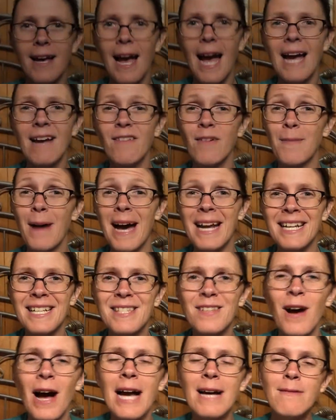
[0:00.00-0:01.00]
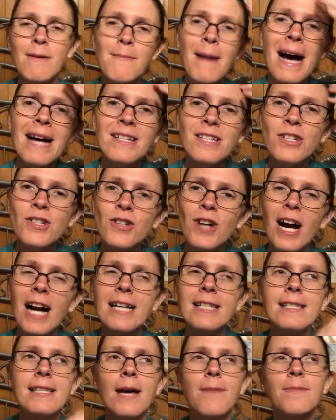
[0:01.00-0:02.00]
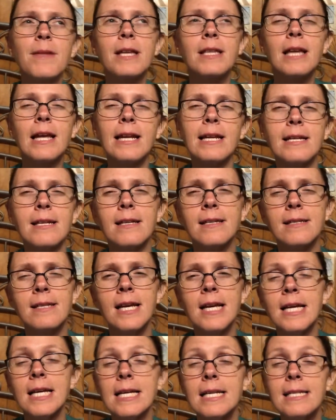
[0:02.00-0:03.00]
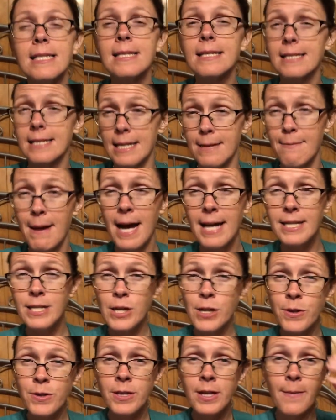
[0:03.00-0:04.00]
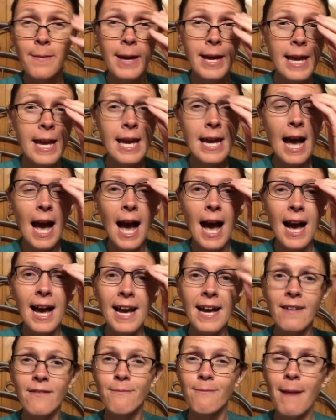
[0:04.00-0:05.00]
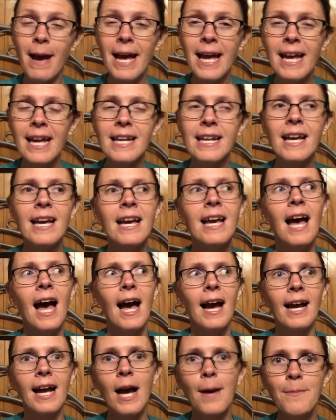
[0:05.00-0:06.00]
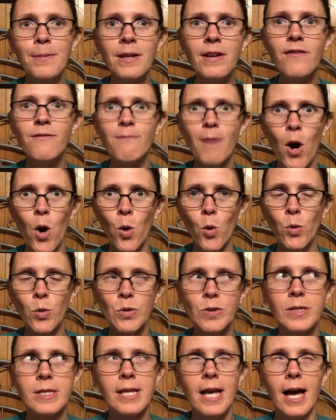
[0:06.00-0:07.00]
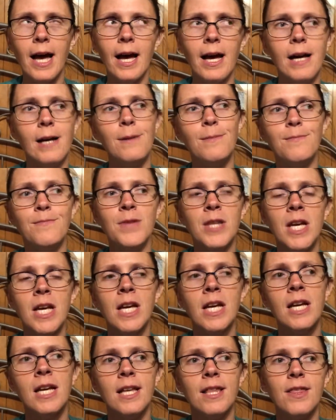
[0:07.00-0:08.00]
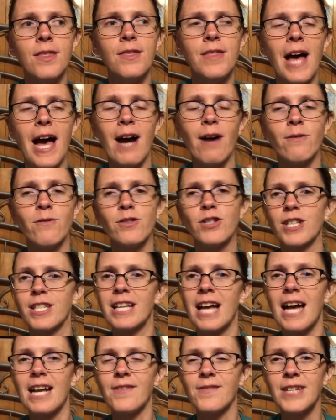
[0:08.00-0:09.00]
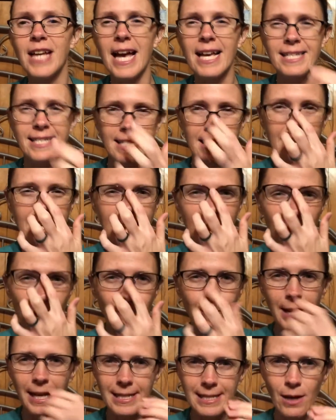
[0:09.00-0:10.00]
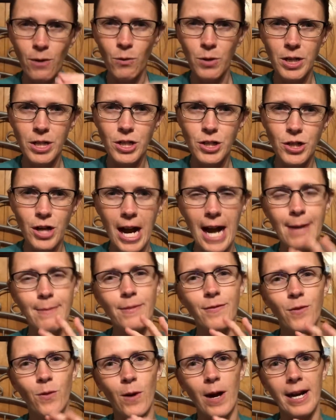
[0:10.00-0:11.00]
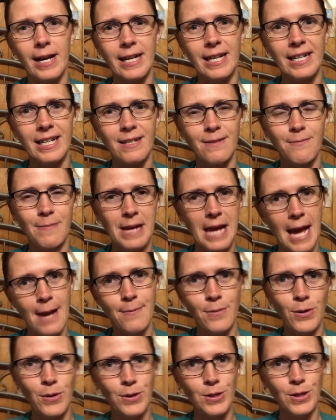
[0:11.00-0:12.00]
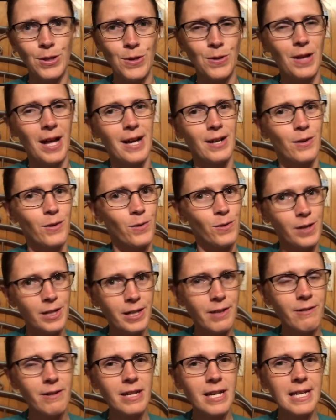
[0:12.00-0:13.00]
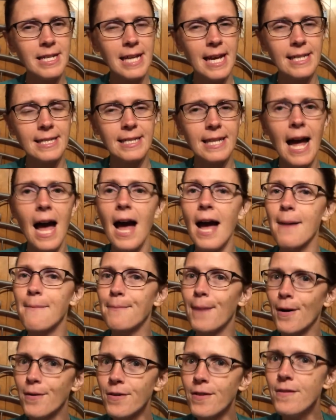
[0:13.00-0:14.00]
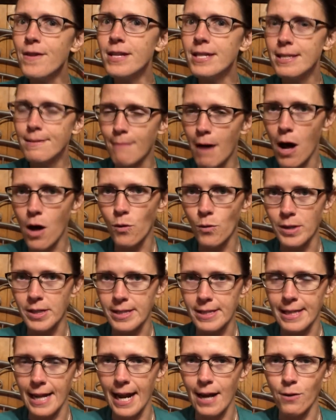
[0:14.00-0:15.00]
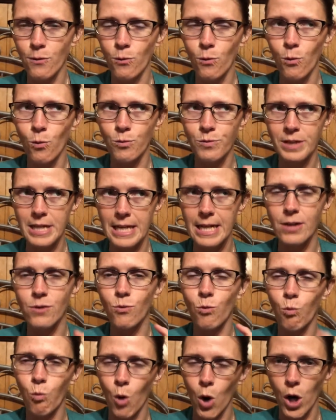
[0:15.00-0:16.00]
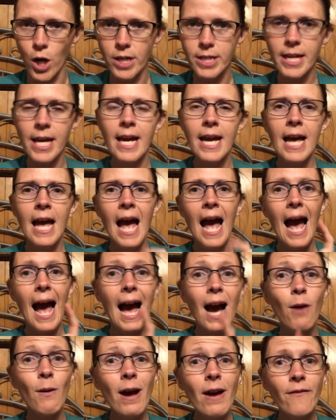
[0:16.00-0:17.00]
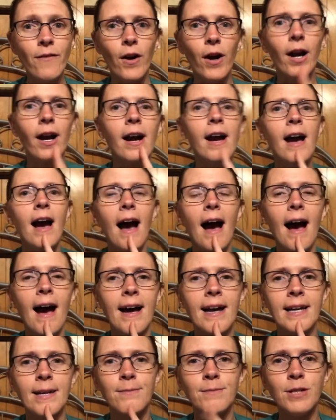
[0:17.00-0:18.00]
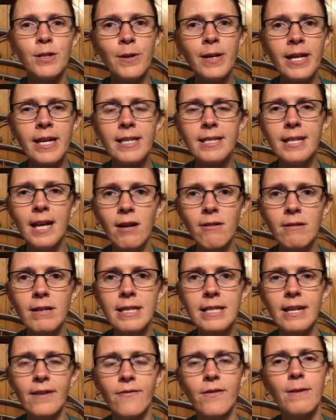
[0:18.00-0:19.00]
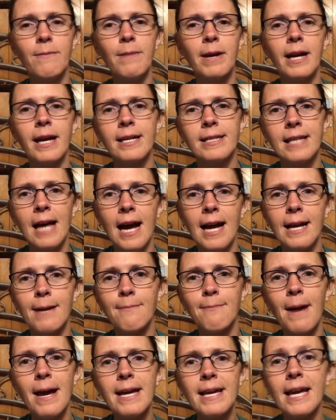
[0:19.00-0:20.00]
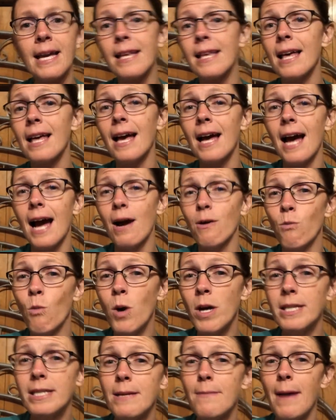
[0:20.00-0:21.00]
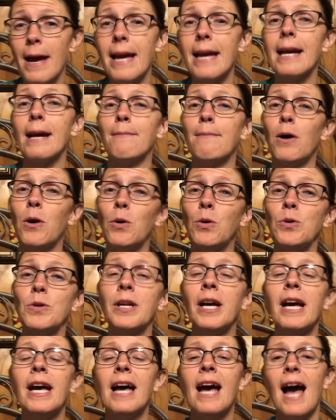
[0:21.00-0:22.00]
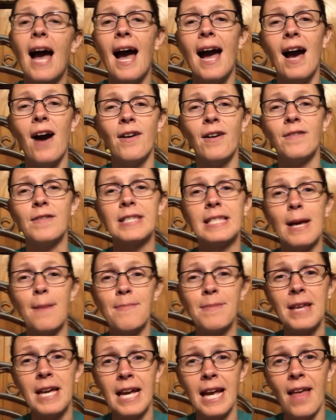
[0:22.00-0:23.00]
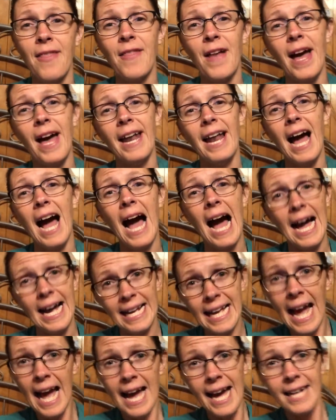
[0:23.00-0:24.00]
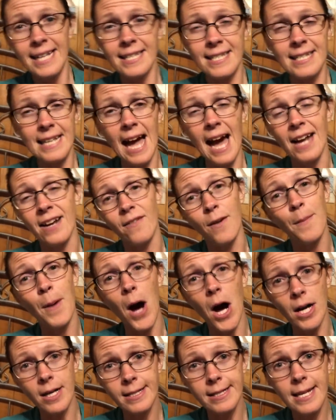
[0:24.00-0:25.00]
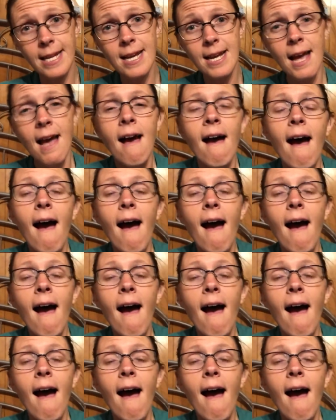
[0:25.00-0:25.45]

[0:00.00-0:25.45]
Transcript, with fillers: Hey everybody, so I'm about to try something that is semi-new to me. I have made a couple of molds um, that just kind of testing it out because I wanted to try it before I could be able to like really, really test it out. And both of the small ones that I did worked. However, I am doing it totally different because I am making I want to make a mold out of something that I cast out of epoxy.